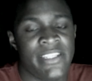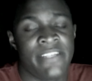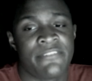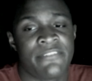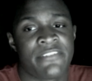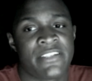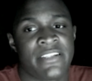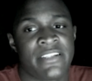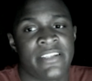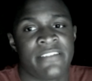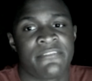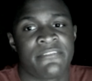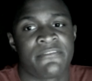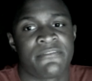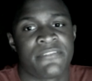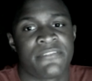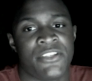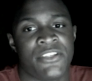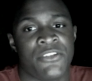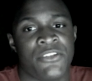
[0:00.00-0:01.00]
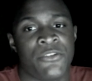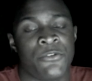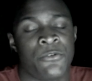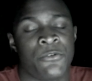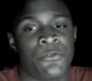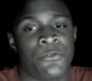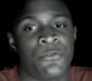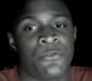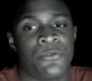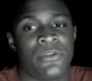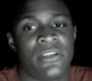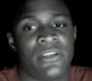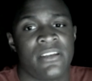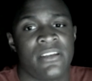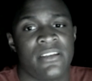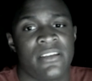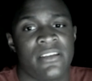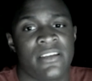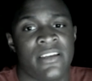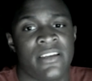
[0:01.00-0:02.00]
Even if you
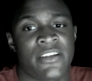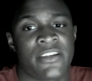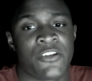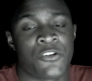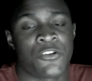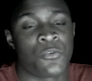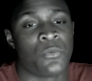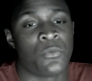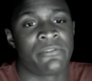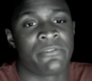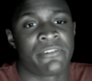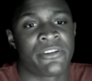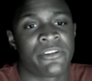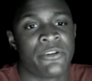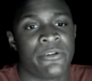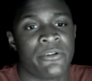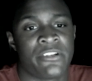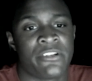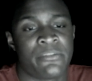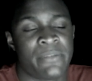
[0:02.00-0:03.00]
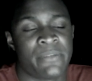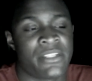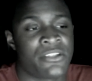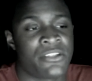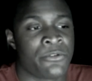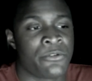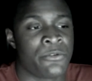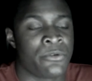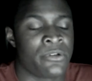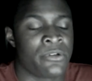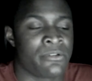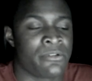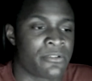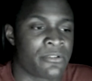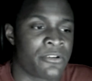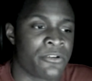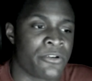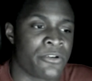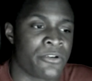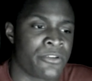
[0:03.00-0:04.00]
go to one recruiter, speak to a
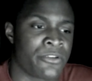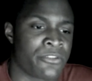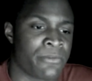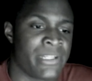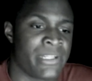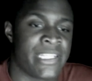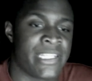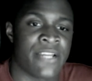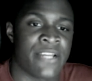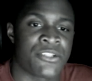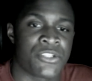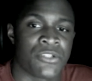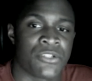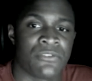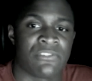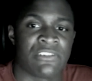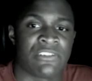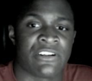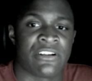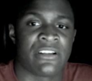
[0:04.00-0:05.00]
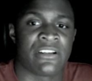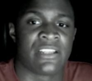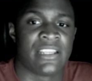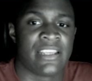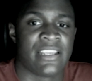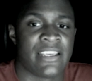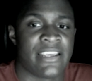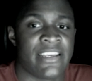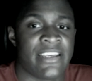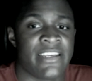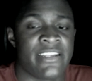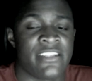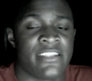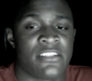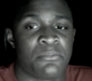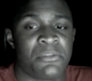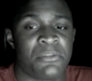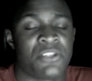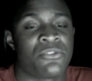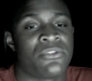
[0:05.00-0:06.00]
recruiter 3 towns over,
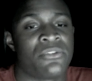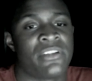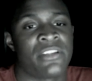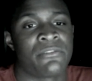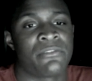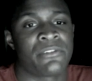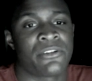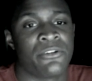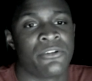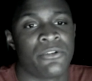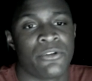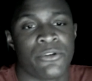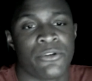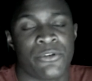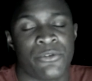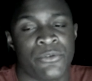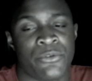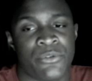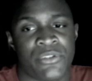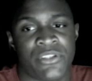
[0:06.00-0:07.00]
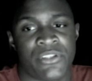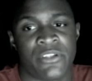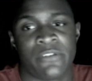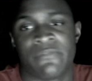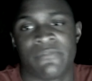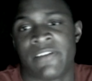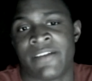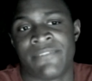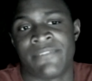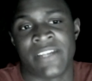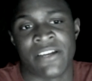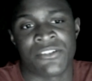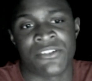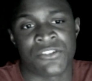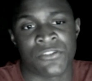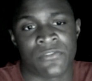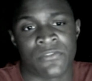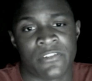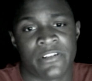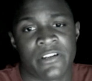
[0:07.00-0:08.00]
and speak to another recruiter who's 5
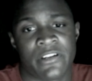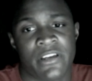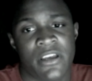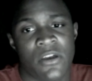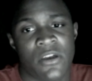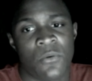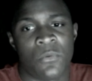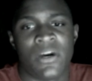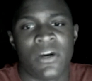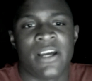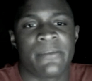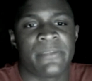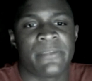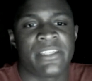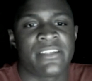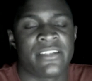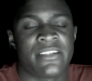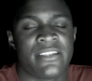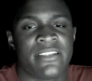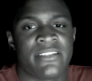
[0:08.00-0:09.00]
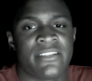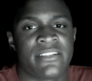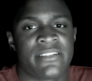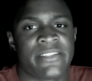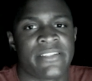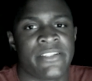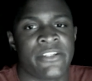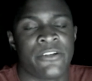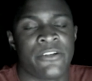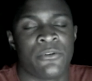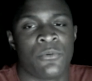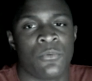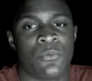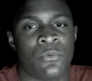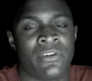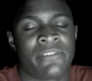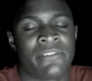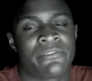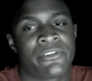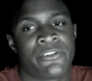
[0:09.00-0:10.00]
towns over. Why? Because
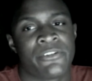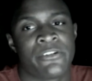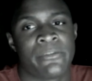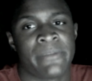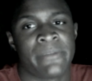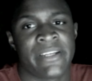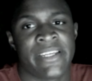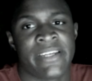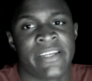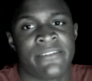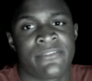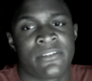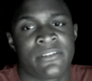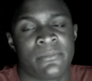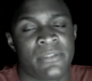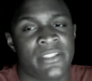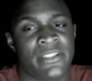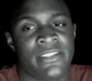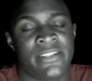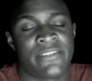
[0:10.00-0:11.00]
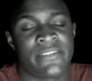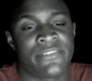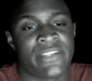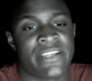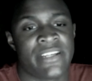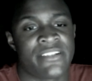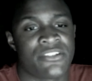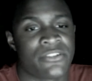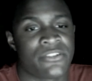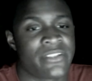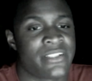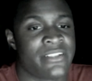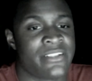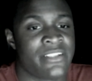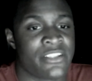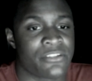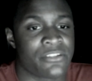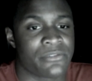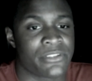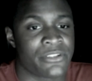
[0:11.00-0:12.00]
one recruiter might have completely different answers than
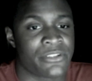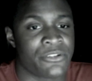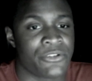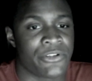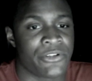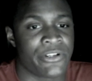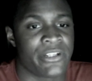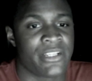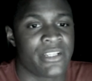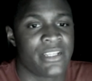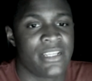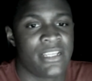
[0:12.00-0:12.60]
another recruiter,